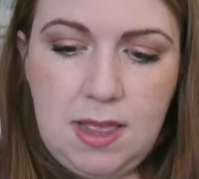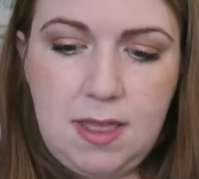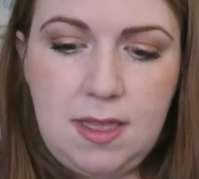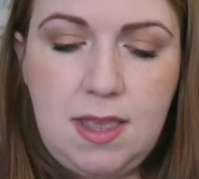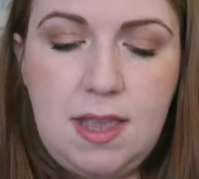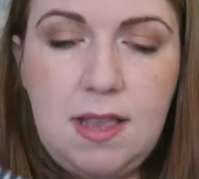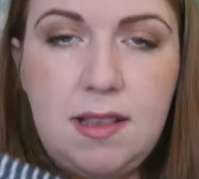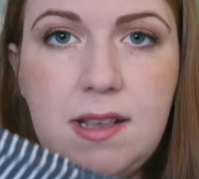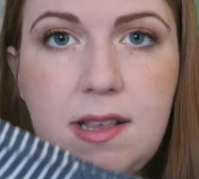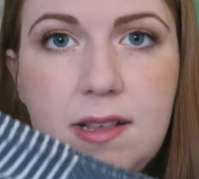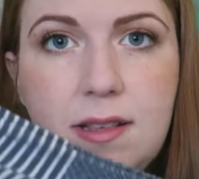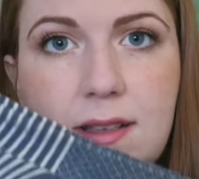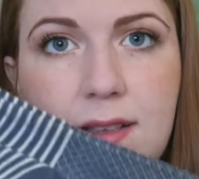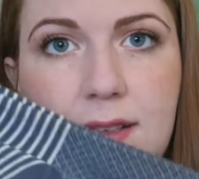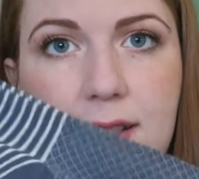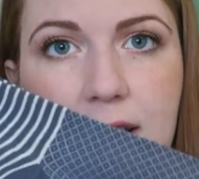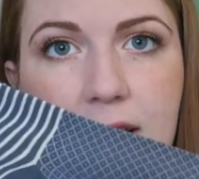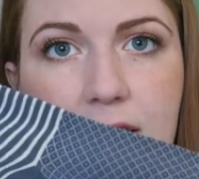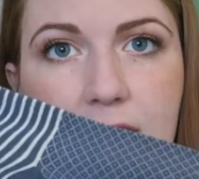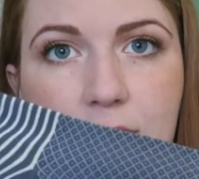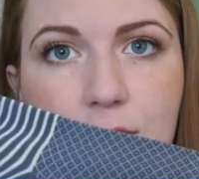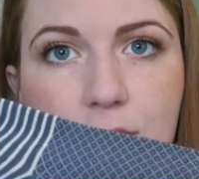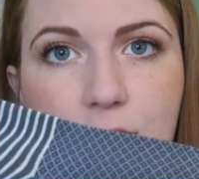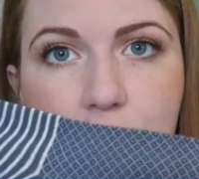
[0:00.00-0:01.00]
These are the
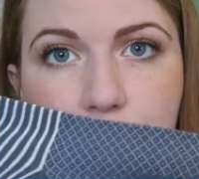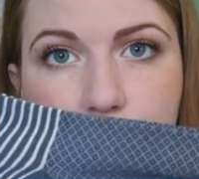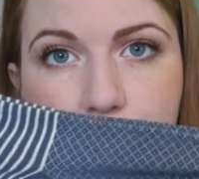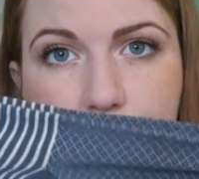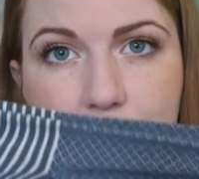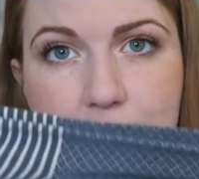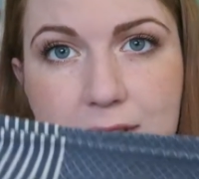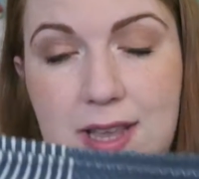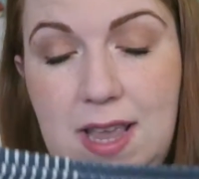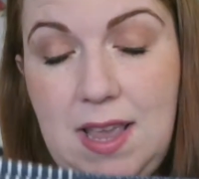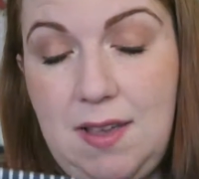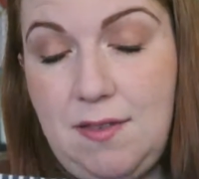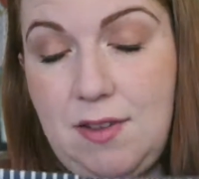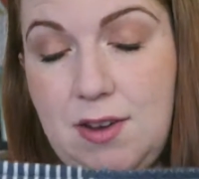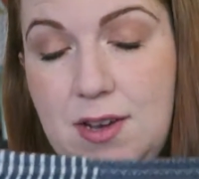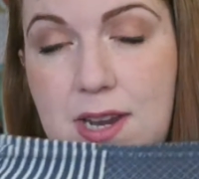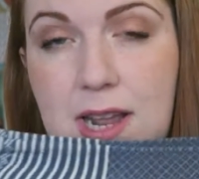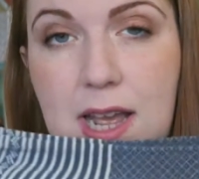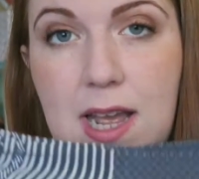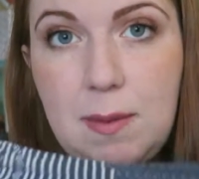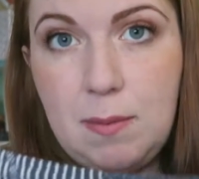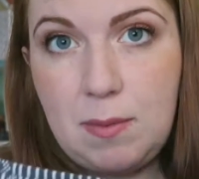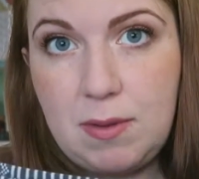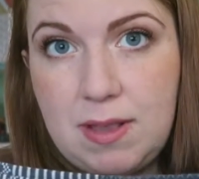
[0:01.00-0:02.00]
size
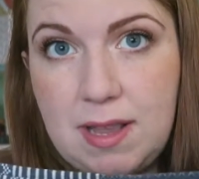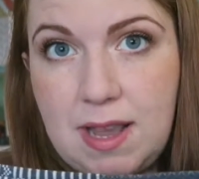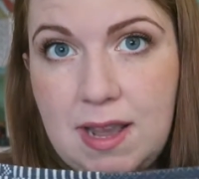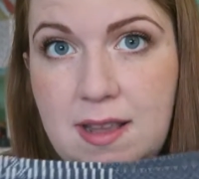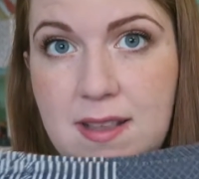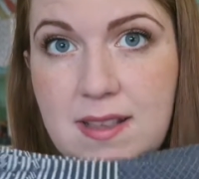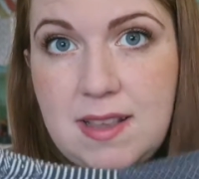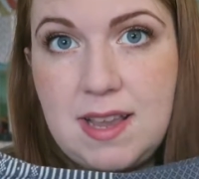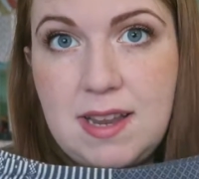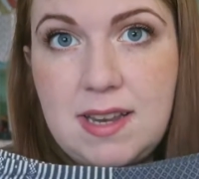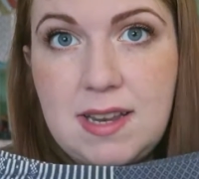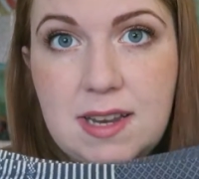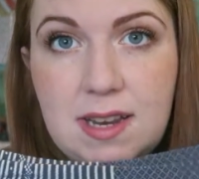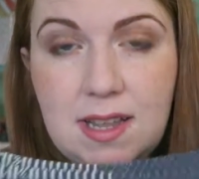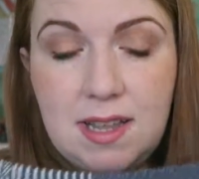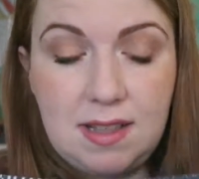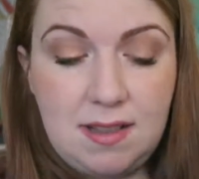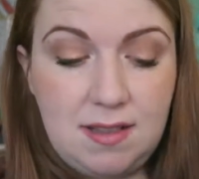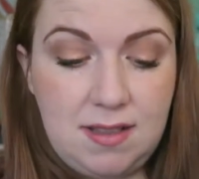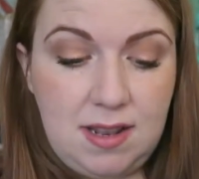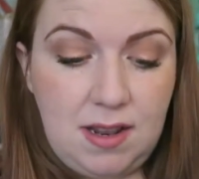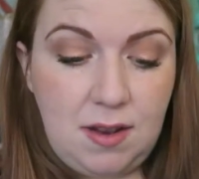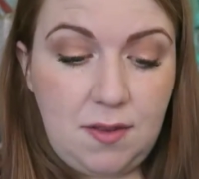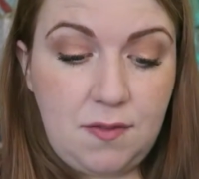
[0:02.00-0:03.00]
47. I'm a size 8 and I
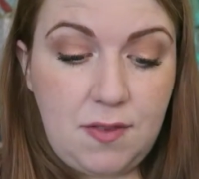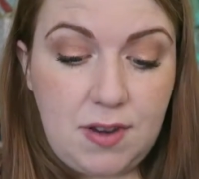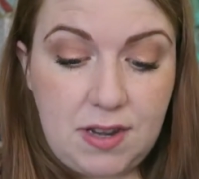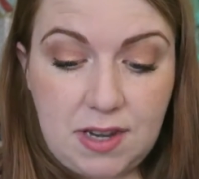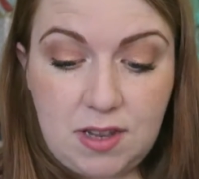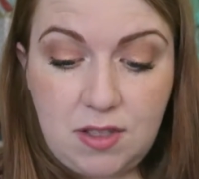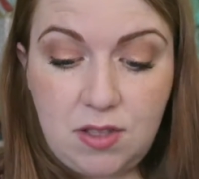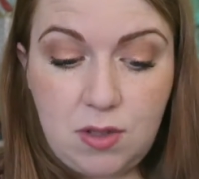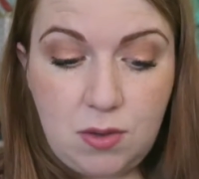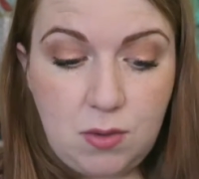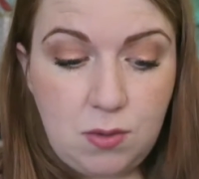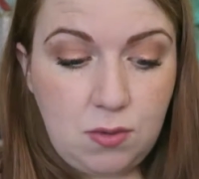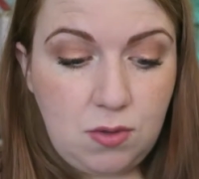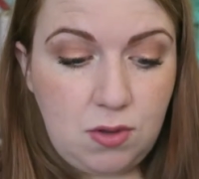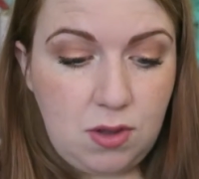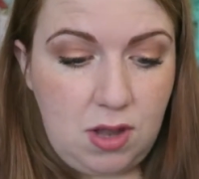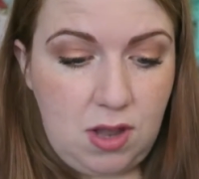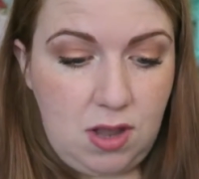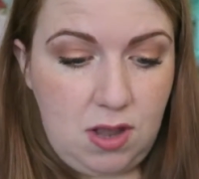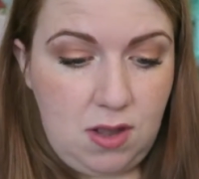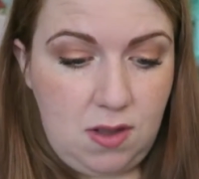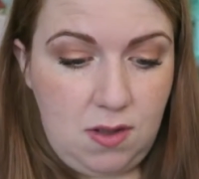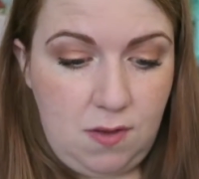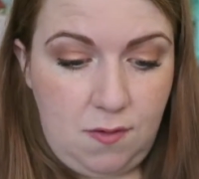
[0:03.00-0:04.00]
can still fit in those
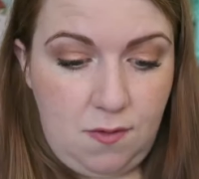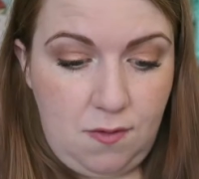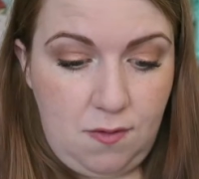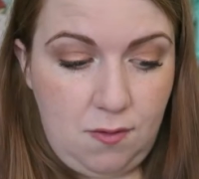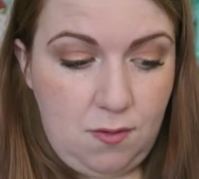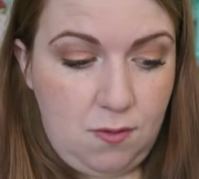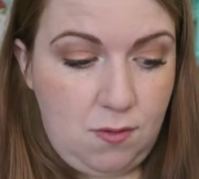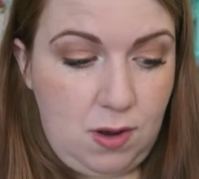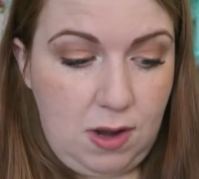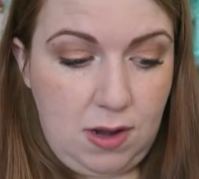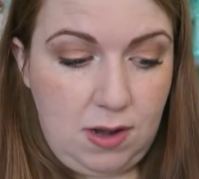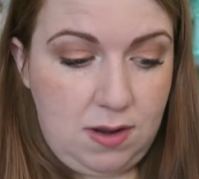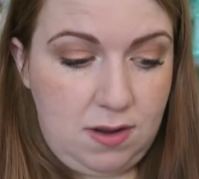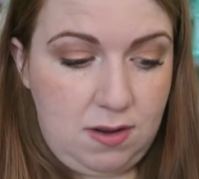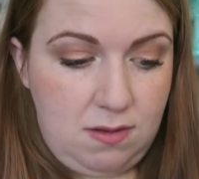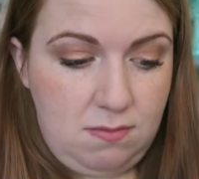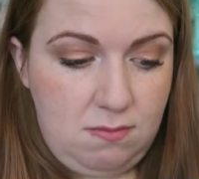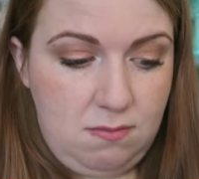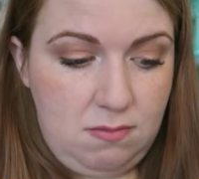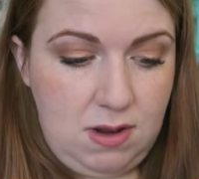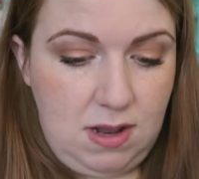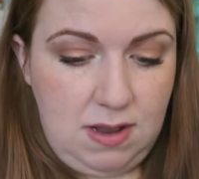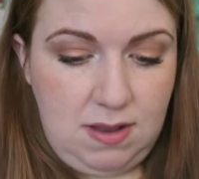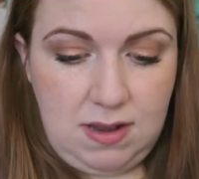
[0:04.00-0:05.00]
quite
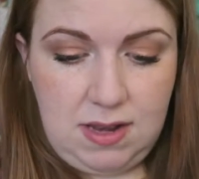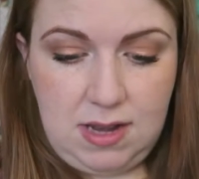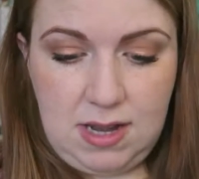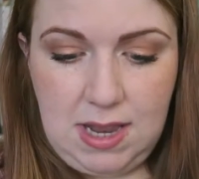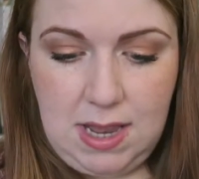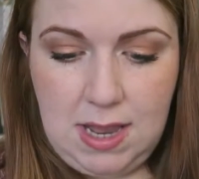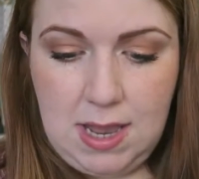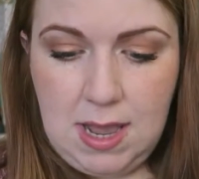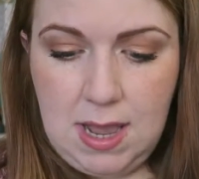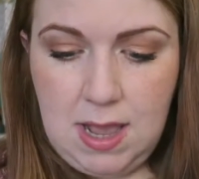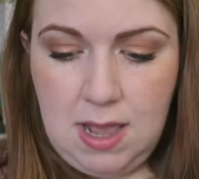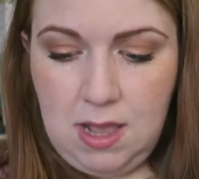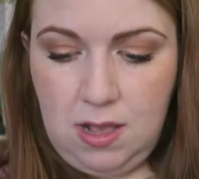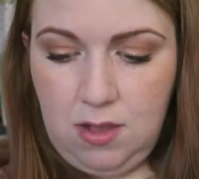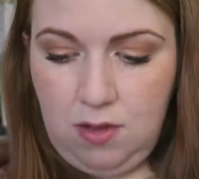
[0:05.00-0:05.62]
nicely.